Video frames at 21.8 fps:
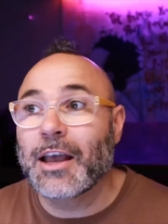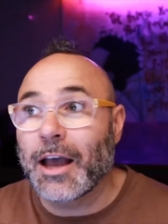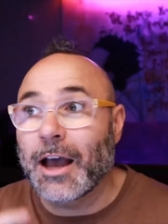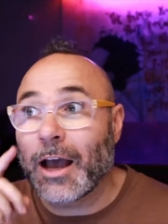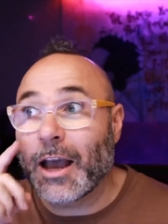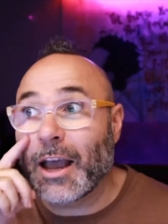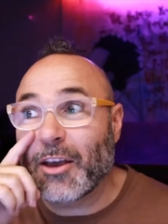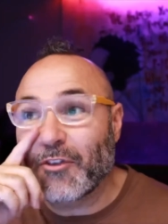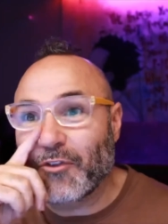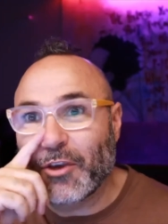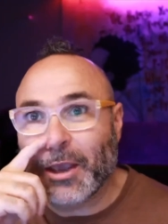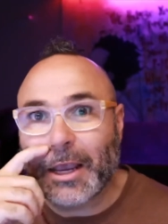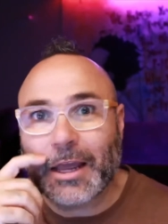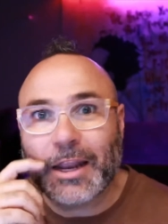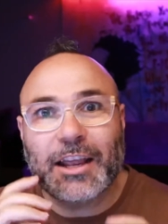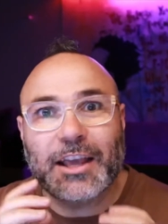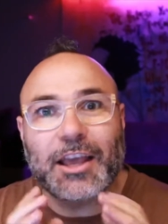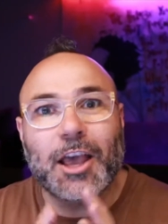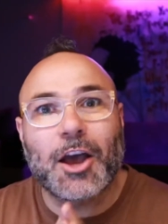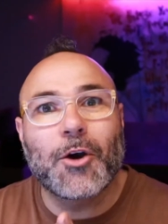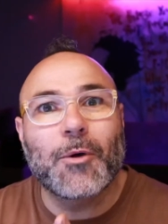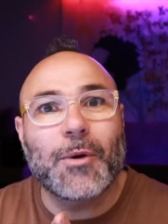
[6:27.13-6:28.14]
If you're going to
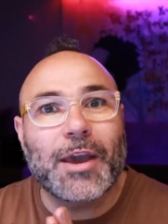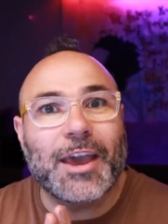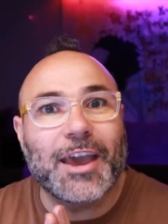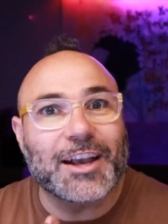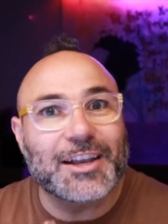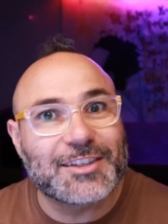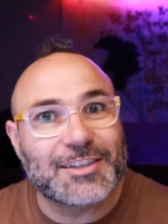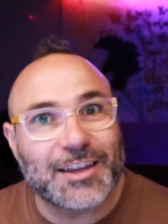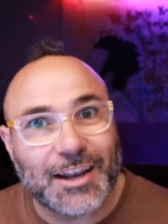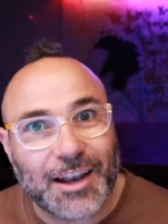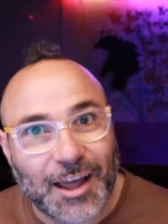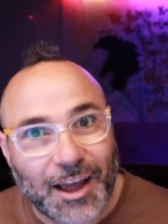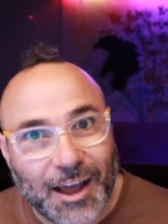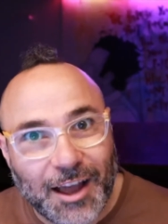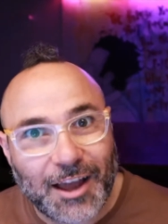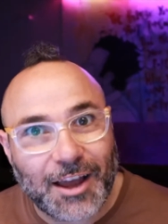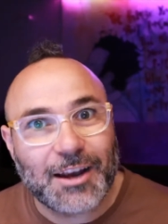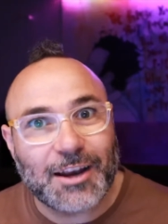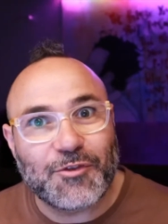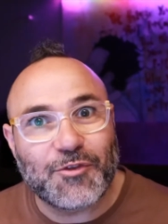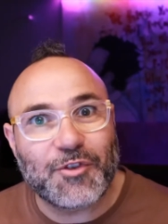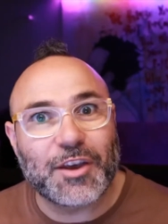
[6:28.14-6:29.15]
go
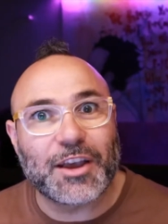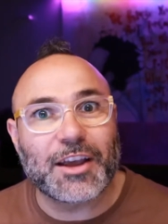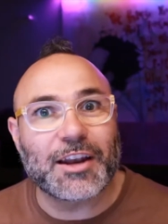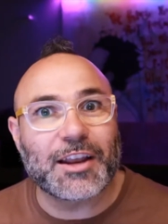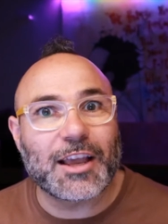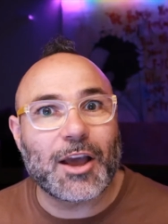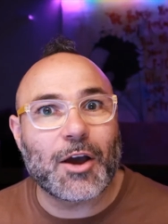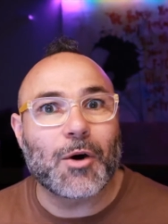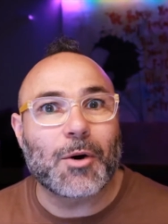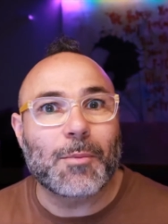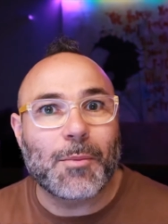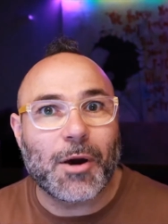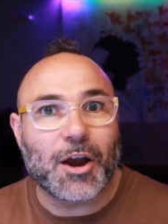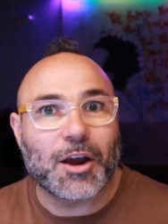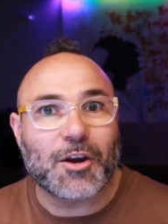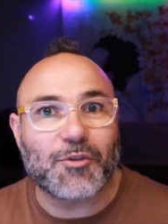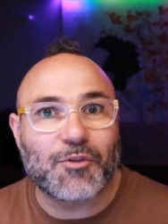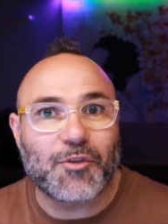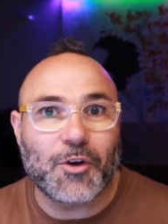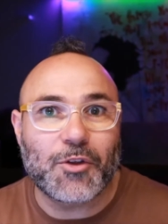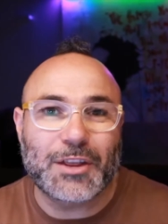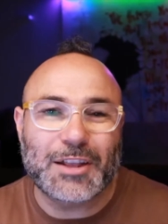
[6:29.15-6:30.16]
XLR, and if you're going to go a
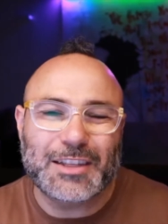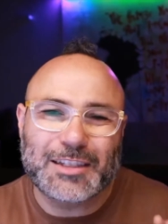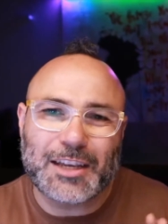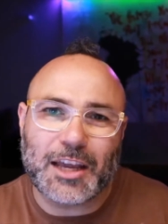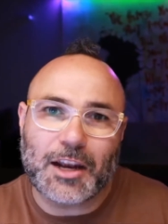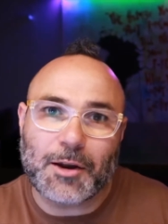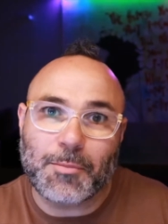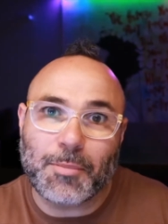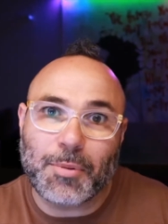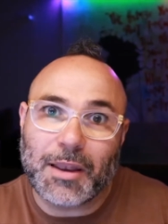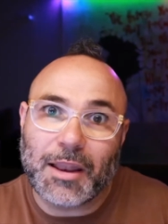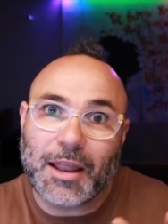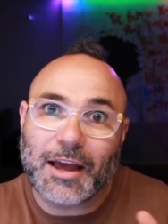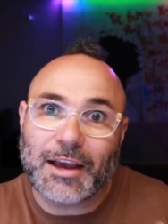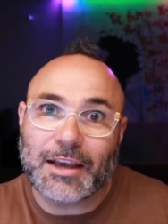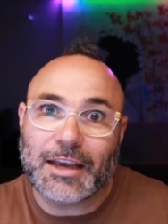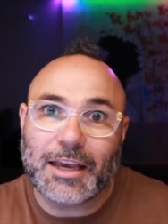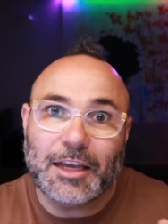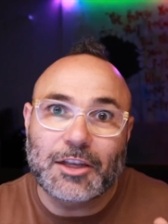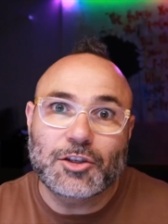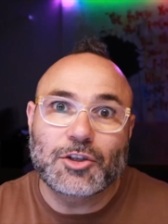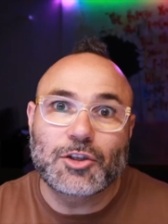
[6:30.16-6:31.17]
microphone that's going to
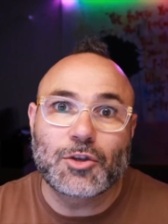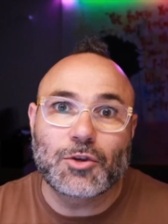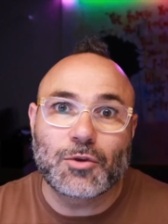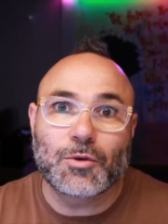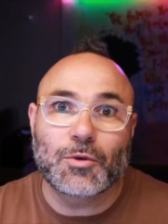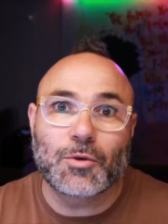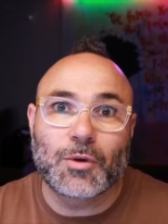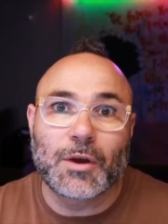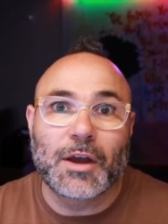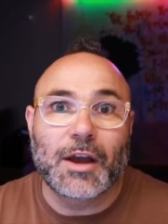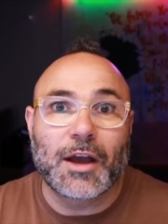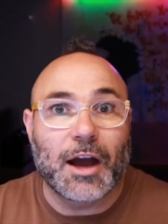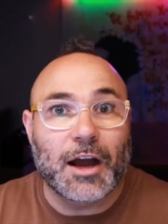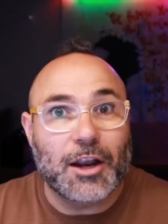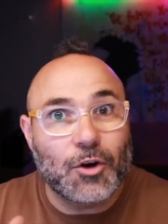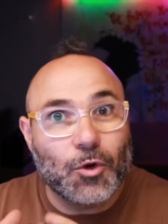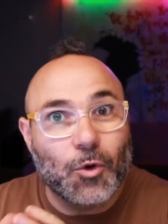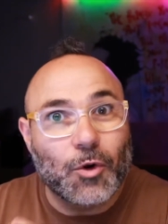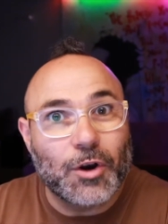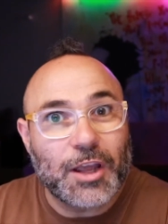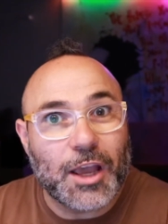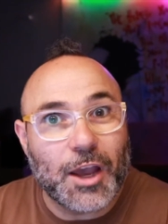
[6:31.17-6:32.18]
plug into an
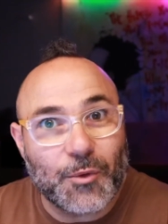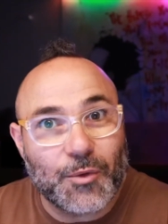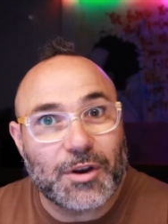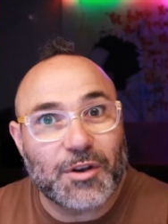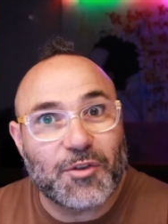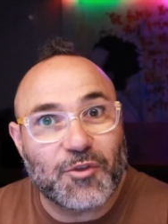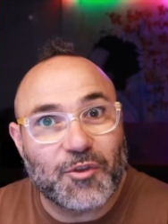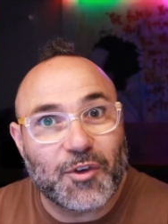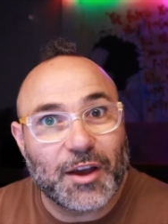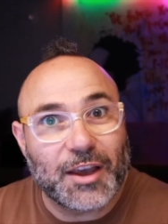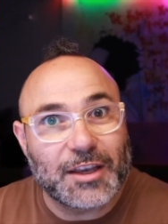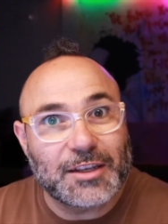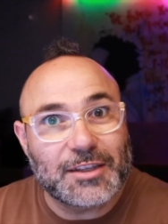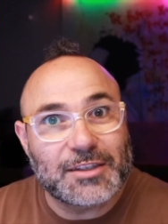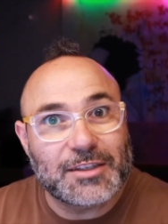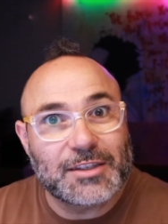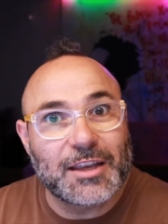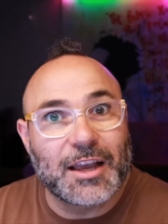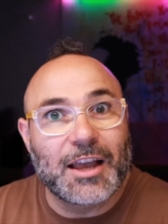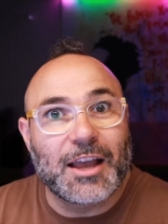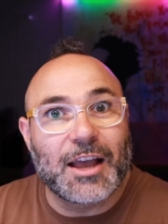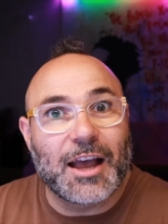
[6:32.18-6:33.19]
audio
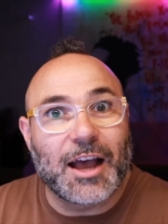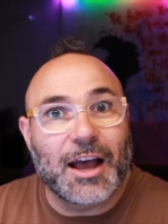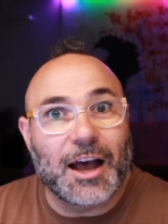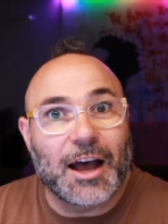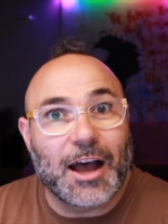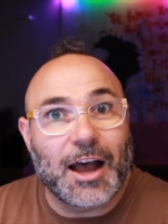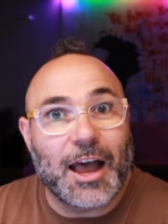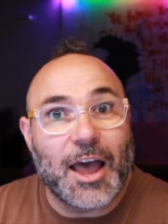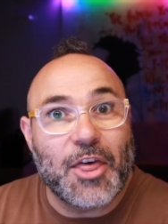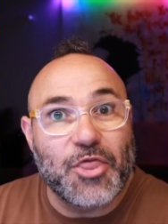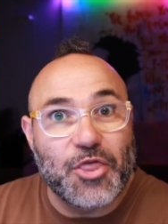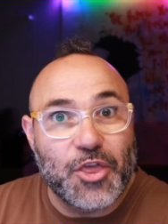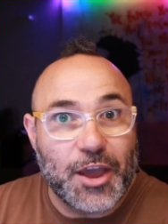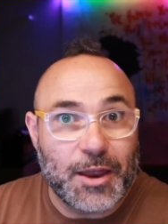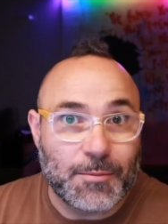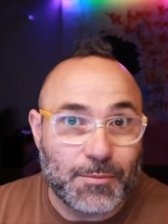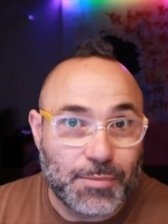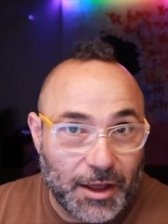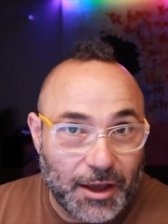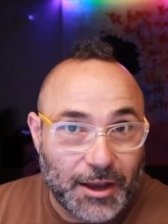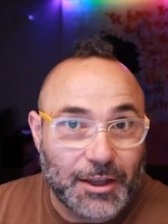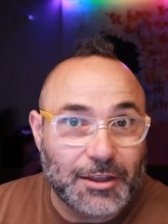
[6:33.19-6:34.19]
interface and
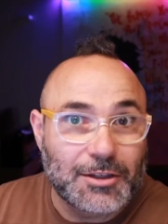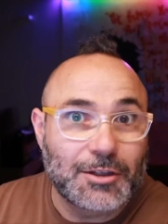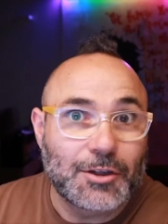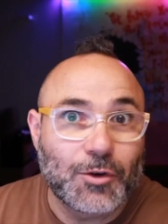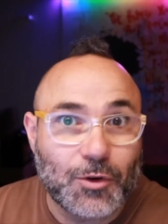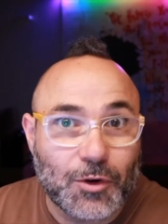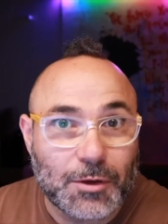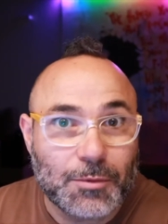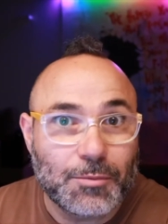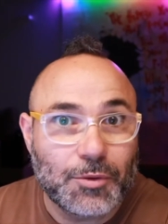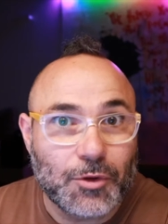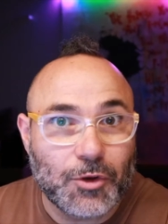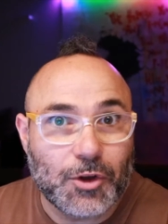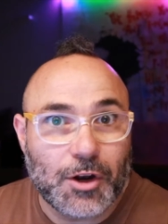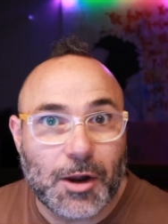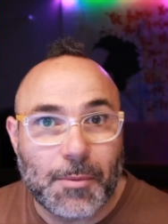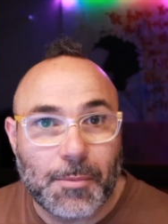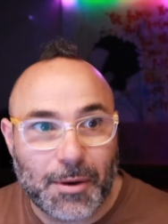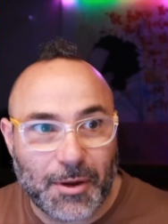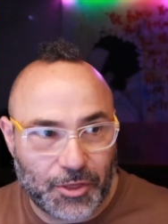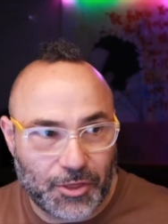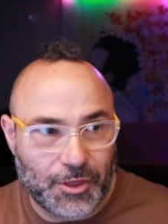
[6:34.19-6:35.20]
then plug into your computer,
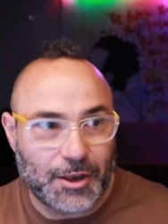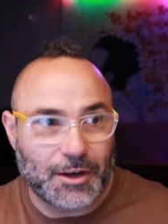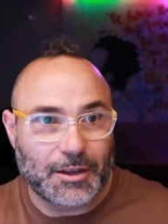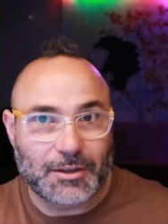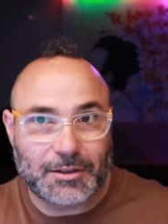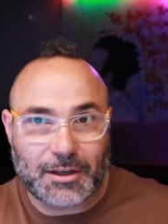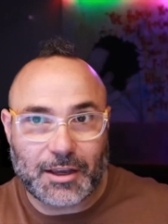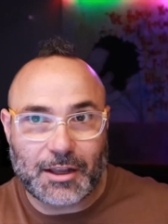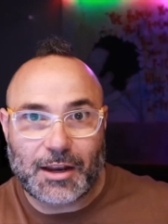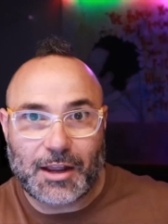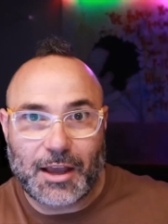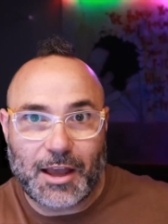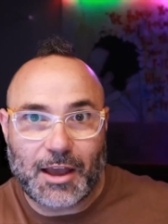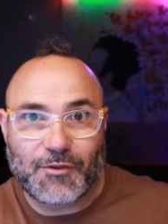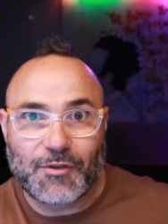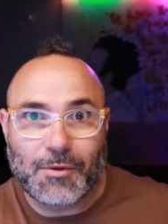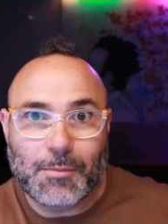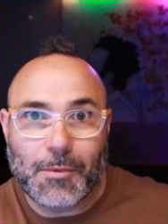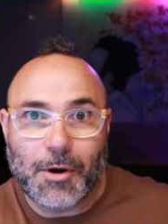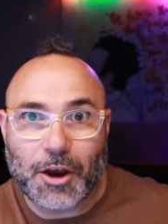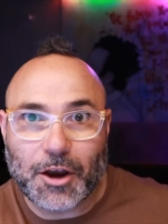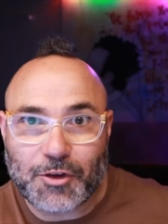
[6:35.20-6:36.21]
but then it's going to have
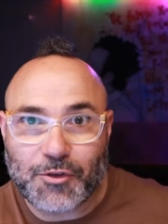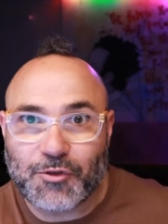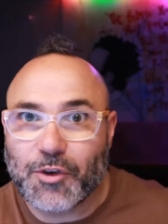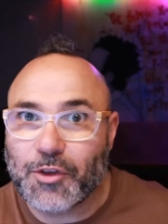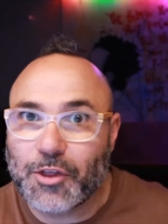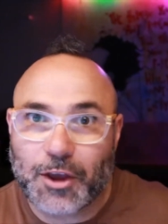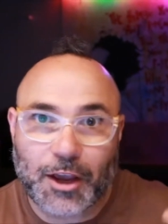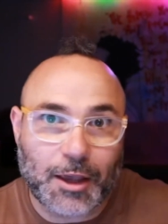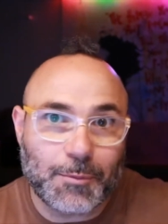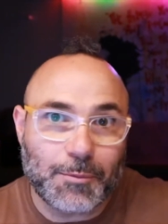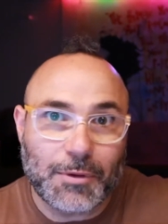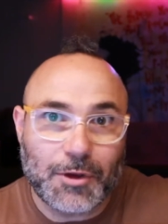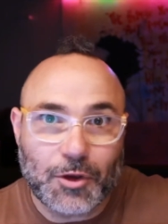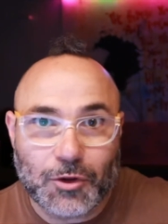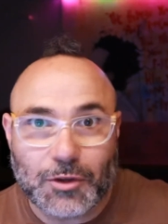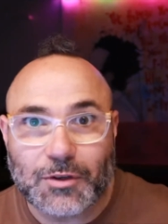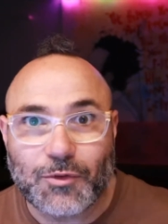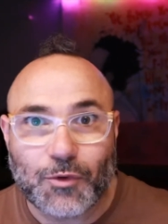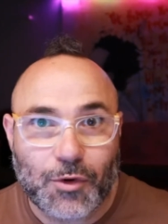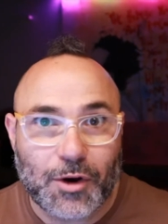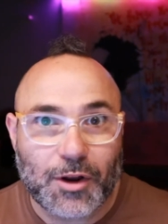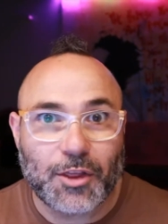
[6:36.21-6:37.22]
a microphone that can be
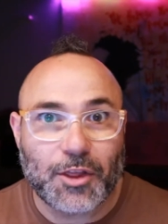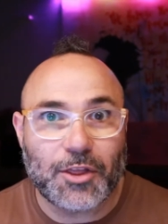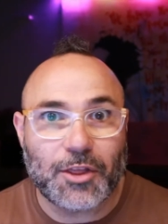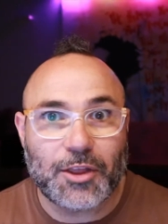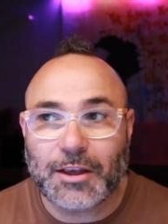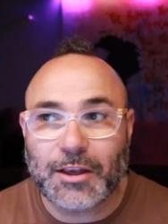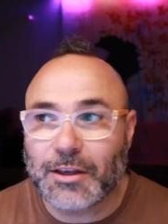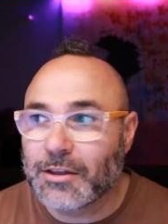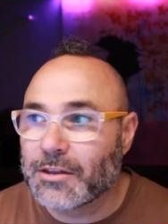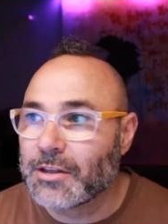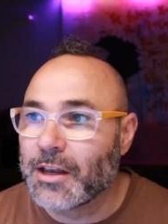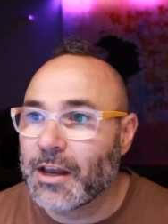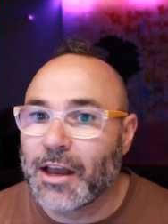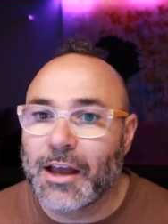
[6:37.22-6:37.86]
used for other things.